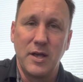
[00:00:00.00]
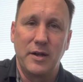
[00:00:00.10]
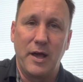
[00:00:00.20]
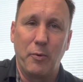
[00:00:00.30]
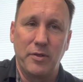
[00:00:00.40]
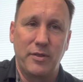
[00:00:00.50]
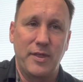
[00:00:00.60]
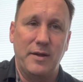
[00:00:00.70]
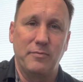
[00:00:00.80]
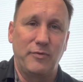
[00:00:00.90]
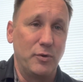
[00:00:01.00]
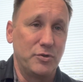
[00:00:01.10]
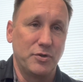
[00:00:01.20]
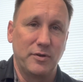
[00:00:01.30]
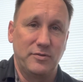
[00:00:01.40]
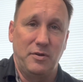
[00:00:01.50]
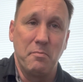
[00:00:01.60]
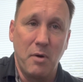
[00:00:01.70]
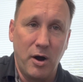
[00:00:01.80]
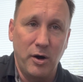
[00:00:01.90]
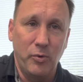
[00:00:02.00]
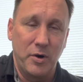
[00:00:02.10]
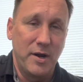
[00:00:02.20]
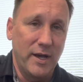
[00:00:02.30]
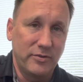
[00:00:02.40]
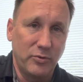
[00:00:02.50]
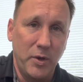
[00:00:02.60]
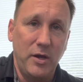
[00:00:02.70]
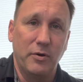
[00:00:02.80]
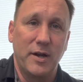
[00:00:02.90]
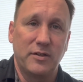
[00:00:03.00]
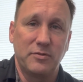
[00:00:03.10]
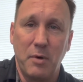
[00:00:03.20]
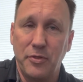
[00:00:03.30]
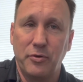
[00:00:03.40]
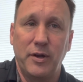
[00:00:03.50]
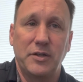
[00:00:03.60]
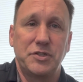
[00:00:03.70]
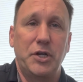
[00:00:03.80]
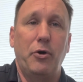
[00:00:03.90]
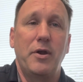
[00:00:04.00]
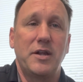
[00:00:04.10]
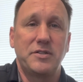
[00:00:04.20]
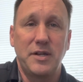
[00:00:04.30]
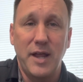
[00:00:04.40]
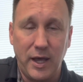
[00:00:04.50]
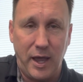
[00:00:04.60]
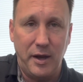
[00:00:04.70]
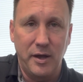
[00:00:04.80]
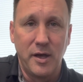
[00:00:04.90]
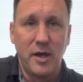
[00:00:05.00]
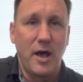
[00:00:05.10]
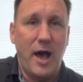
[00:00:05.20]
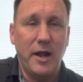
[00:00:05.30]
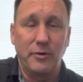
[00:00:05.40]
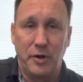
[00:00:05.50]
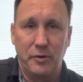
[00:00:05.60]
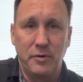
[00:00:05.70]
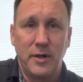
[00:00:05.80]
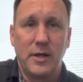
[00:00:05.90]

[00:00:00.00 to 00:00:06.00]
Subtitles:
Now, whether that future is tomorrow or next week or next month or next year or next decade, I don't know.